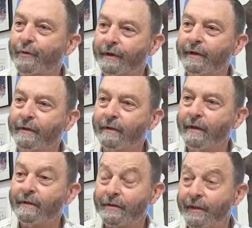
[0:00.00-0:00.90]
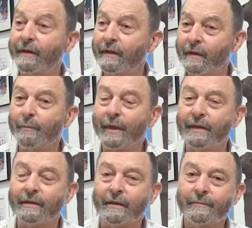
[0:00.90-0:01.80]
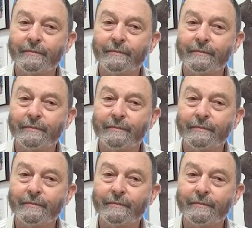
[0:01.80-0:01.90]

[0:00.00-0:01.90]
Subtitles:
working, skiing and painting.